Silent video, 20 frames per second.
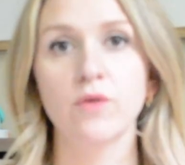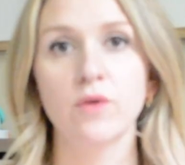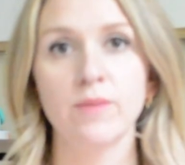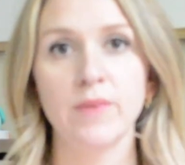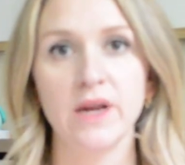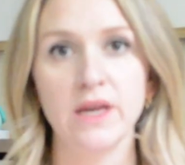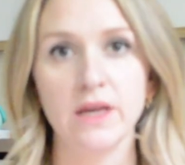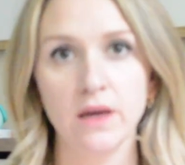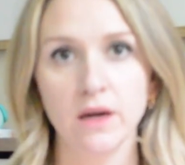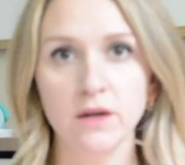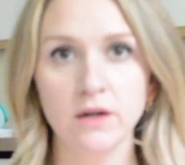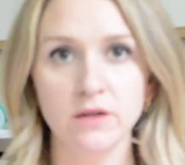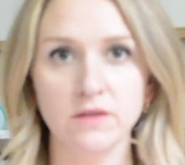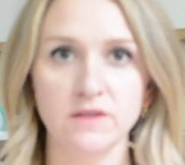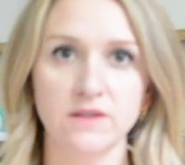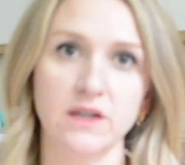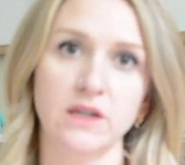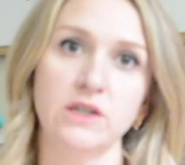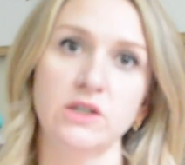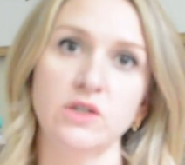for my younger
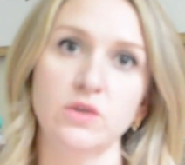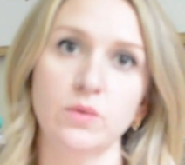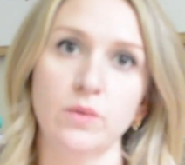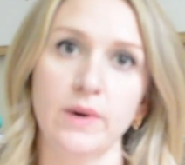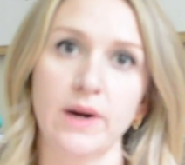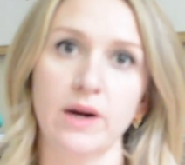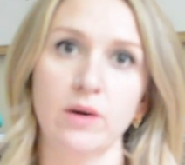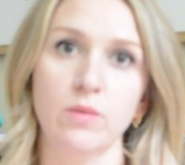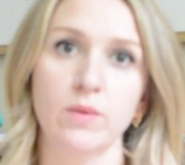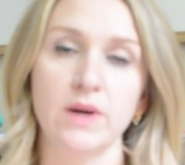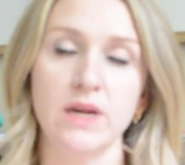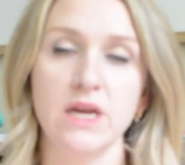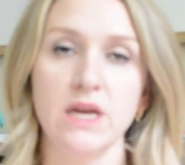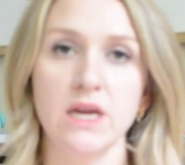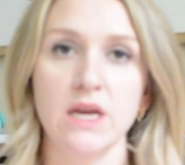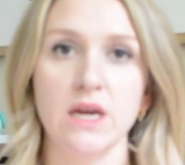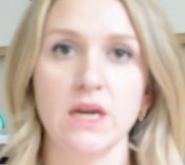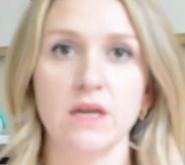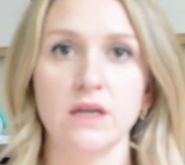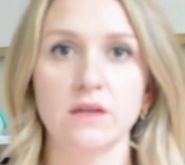son to wear when
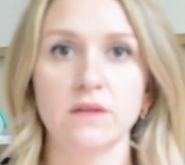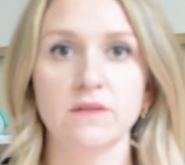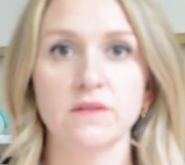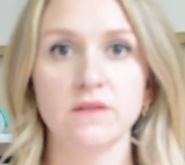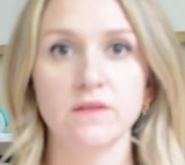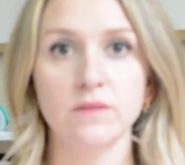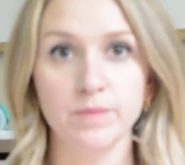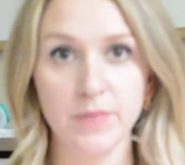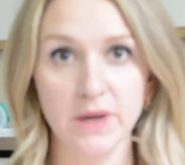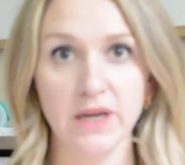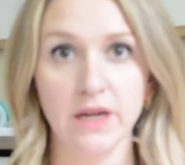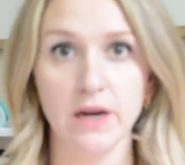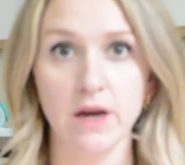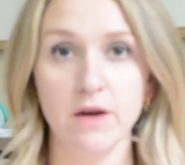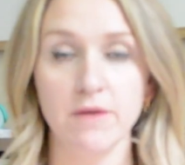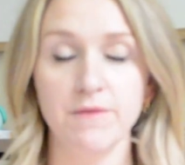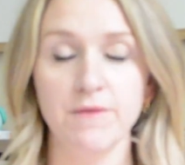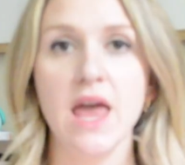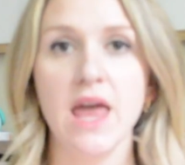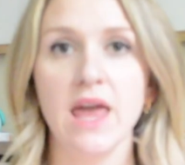he is big enough.